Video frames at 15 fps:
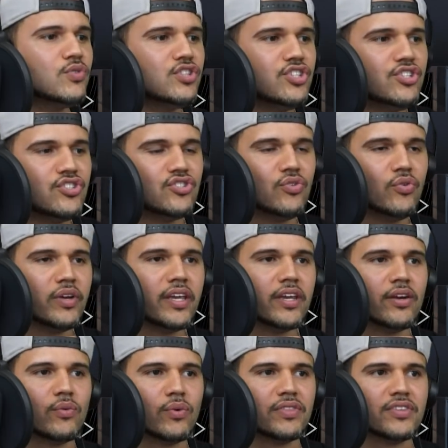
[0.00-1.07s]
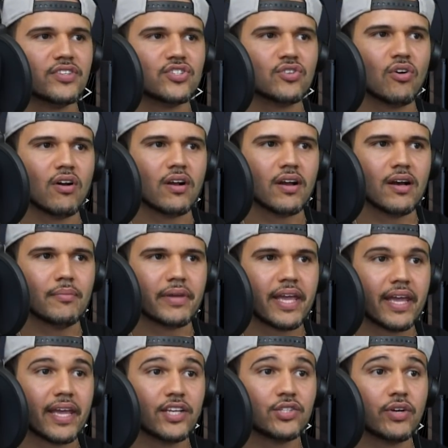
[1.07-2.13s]
what she's doing here with this song.
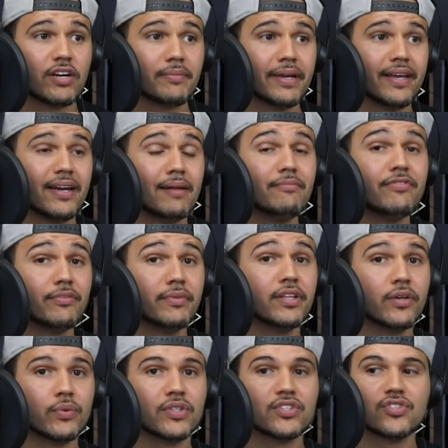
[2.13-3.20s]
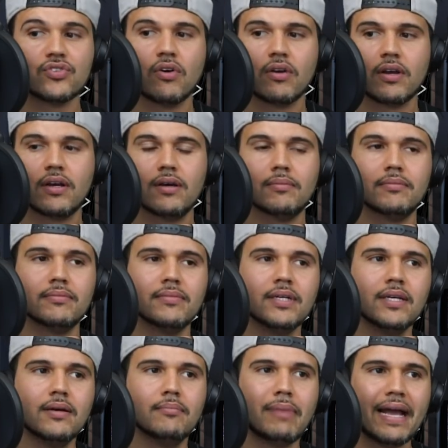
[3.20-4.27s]
Can't get you out of my head. I'm familiar with this song.
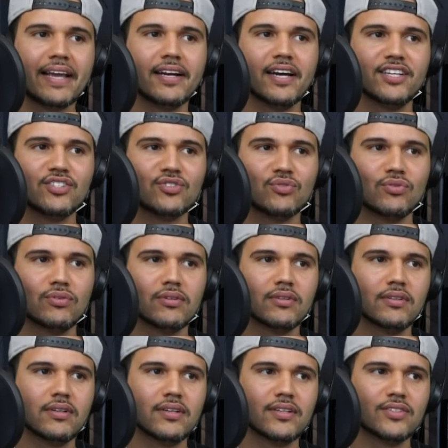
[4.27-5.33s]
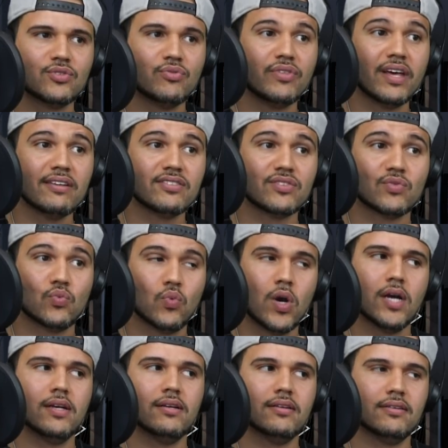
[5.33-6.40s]
Back in high school,
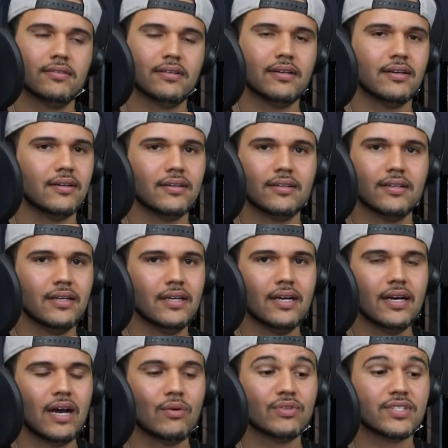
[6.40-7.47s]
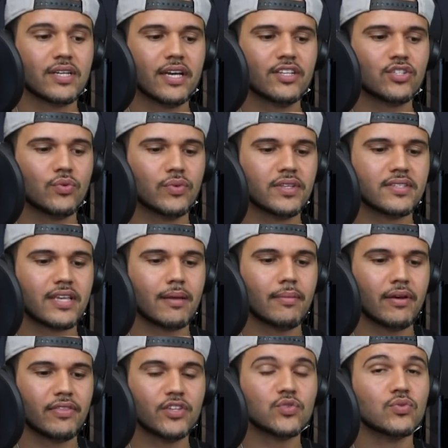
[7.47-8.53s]
2001, I was in high school when this came
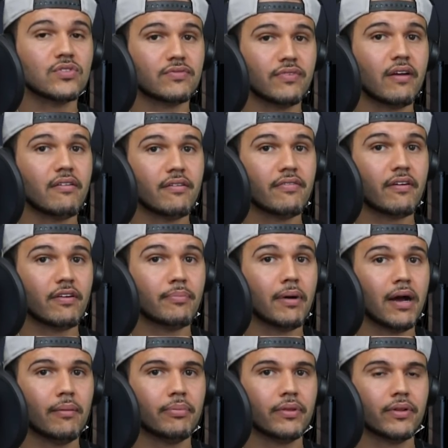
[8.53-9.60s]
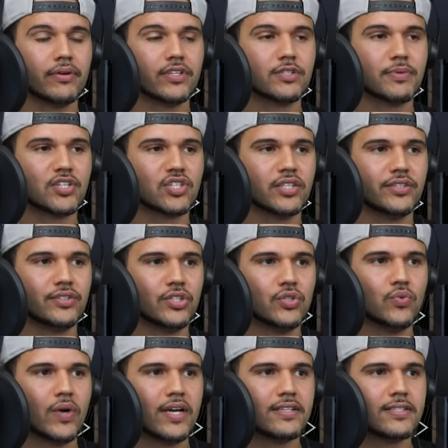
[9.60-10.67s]
out. This was very, very popular, especially in the
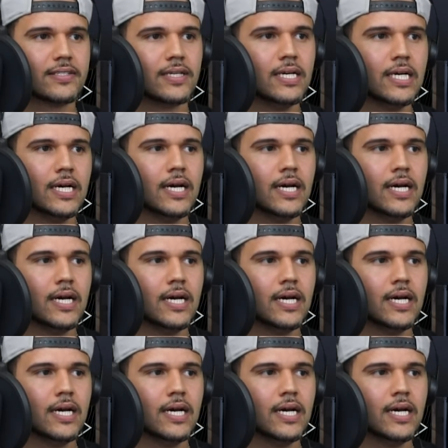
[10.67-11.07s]
US.